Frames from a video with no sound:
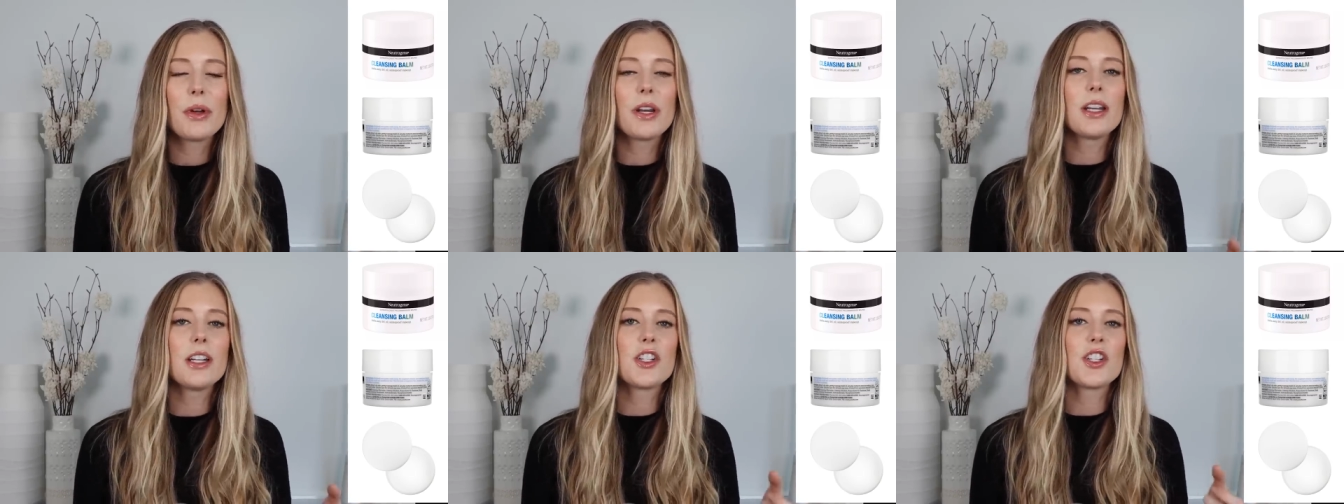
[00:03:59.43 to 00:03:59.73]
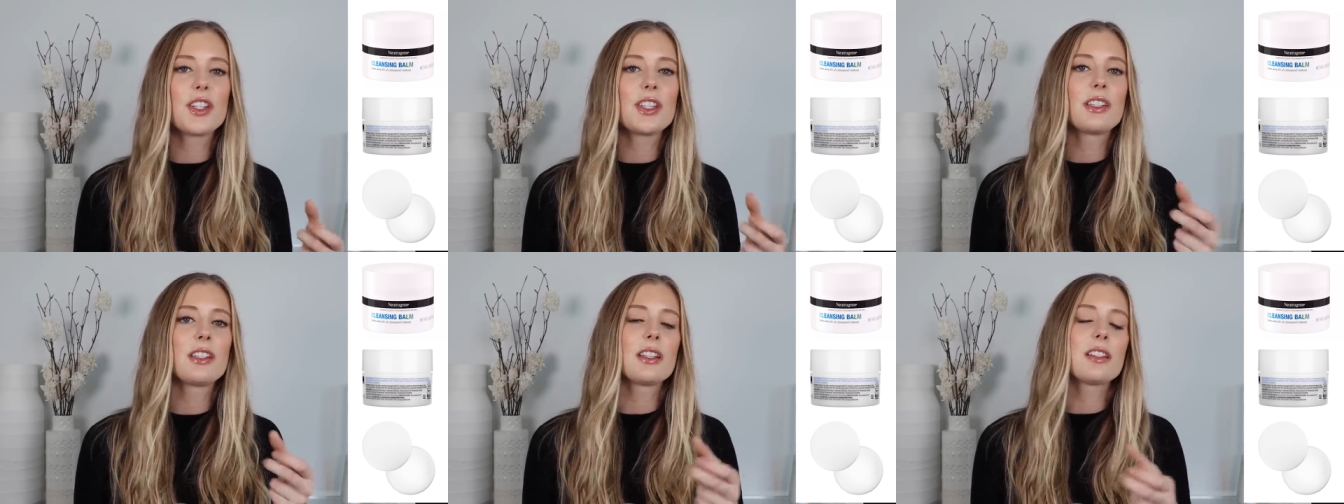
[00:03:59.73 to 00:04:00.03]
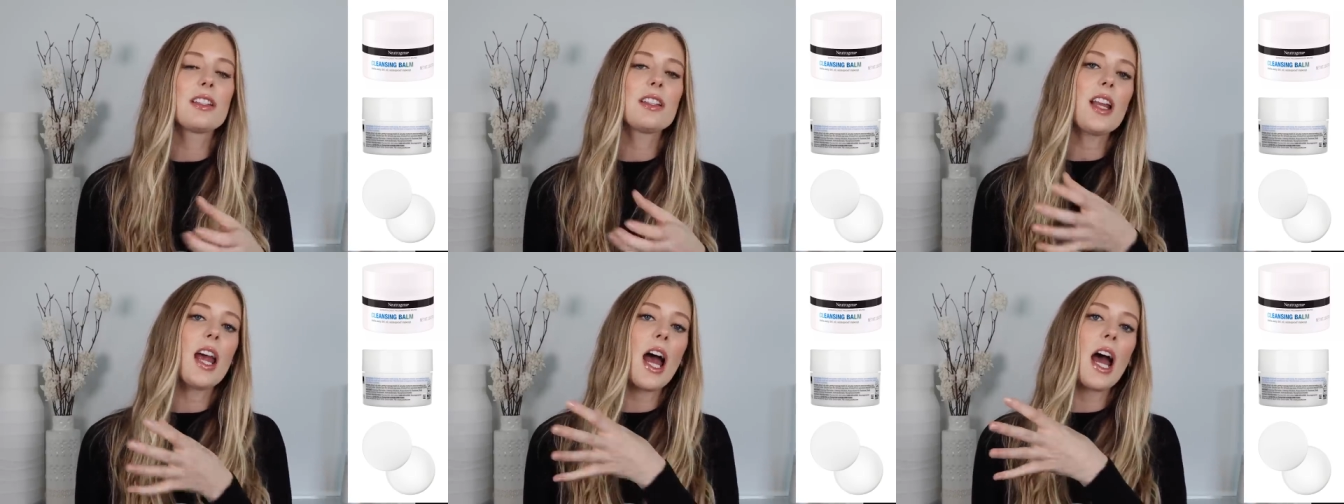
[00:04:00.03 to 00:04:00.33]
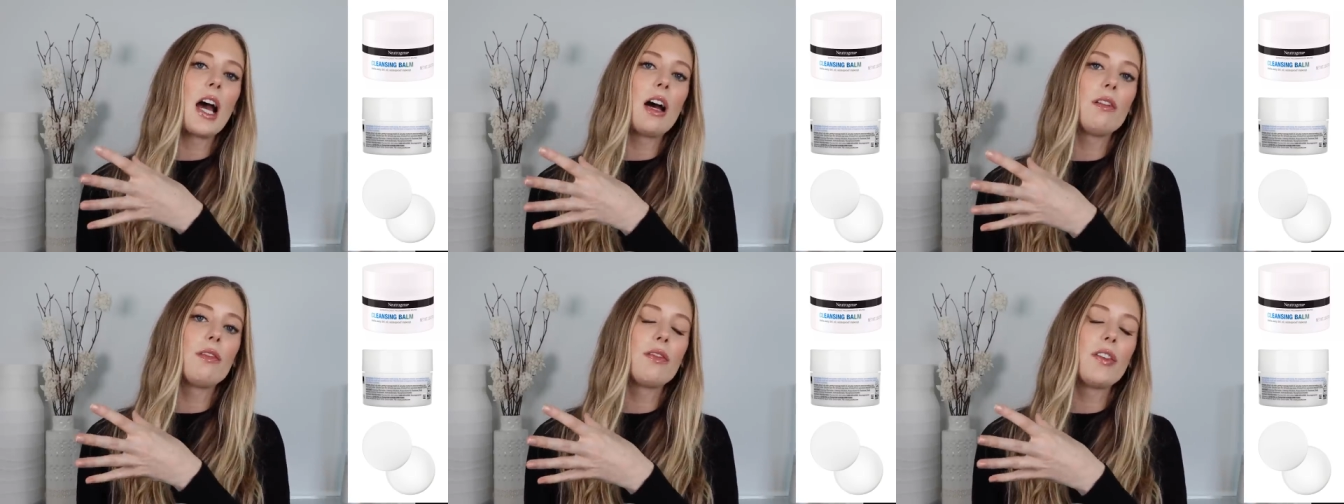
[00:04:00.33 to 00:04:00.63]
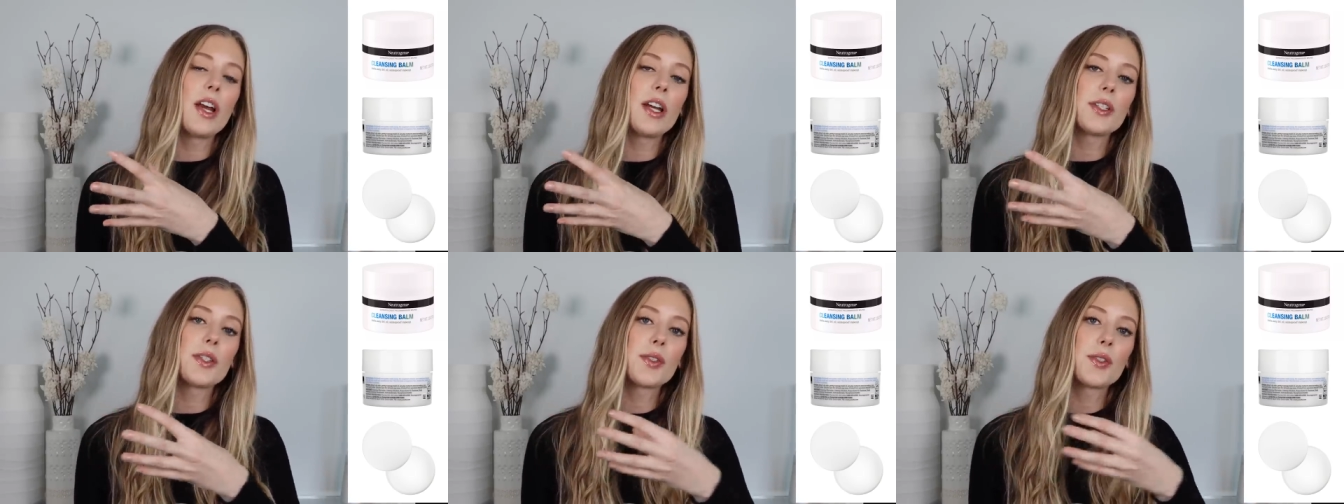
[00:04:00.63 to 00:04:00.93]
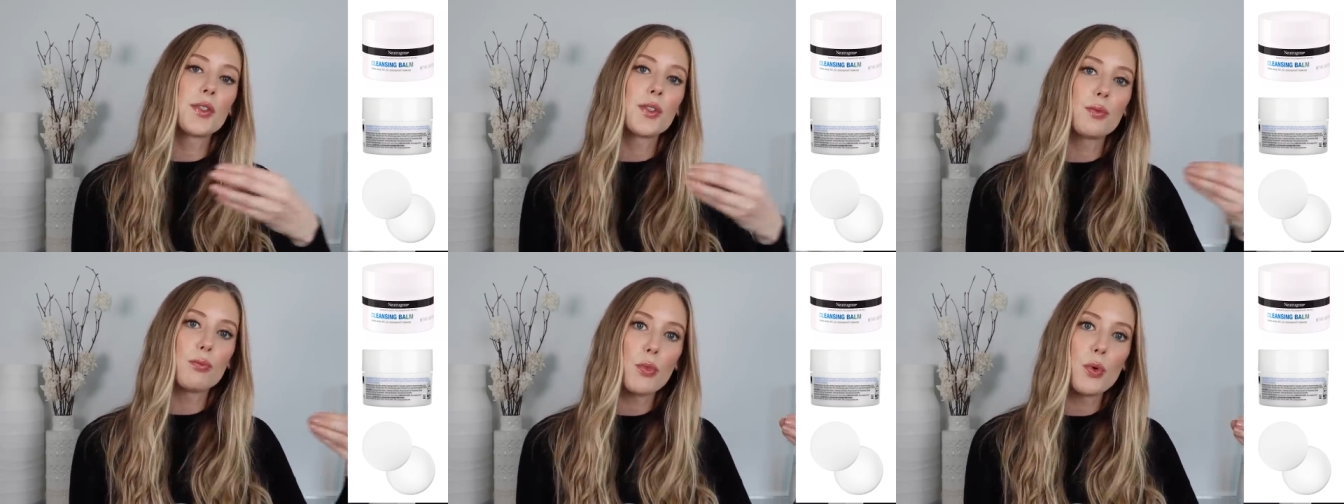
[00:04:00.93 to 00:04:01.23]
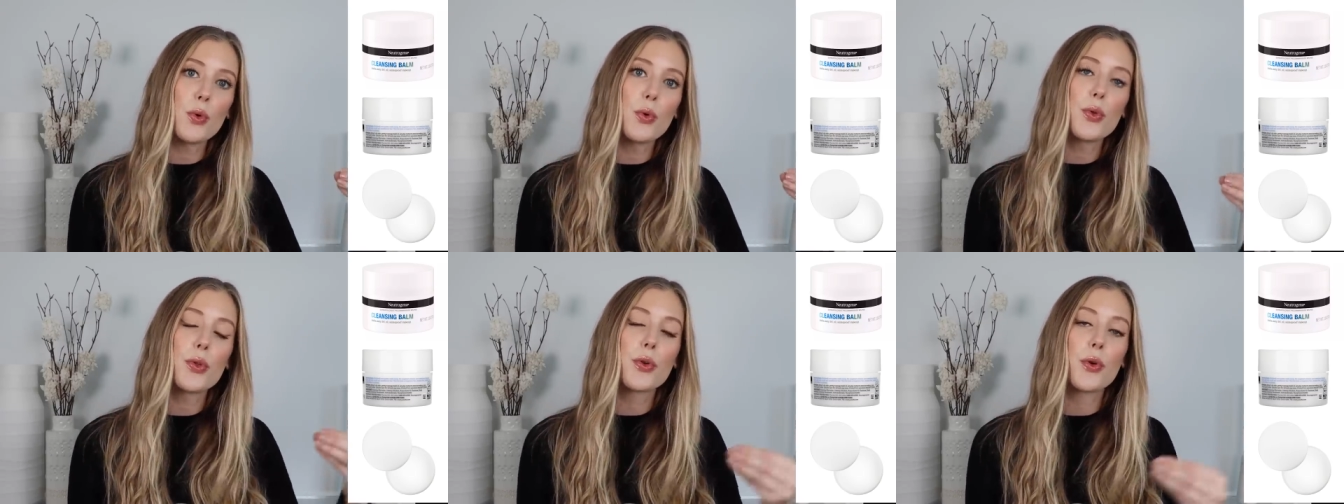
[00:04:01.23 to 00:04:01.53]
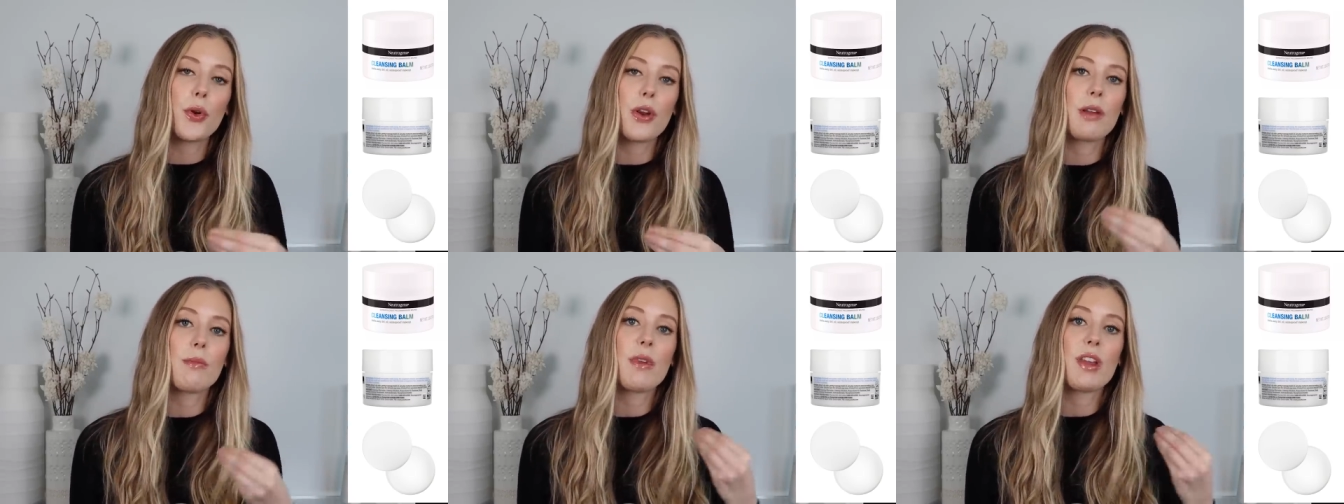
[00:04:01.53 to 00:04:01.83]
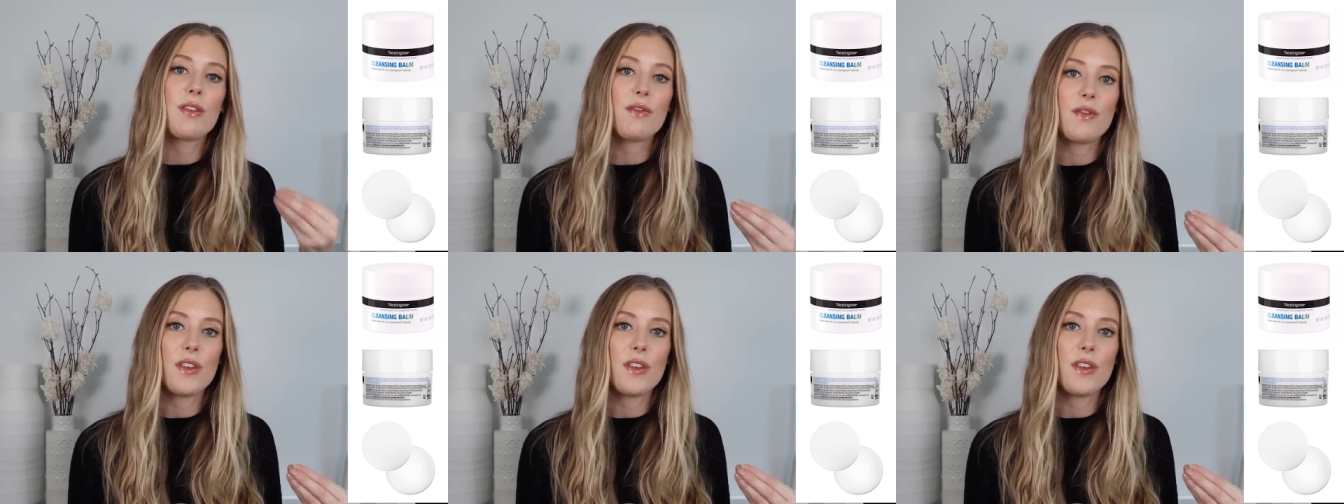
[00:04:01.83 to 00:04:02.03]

but it just doesn't have that smooth, creamy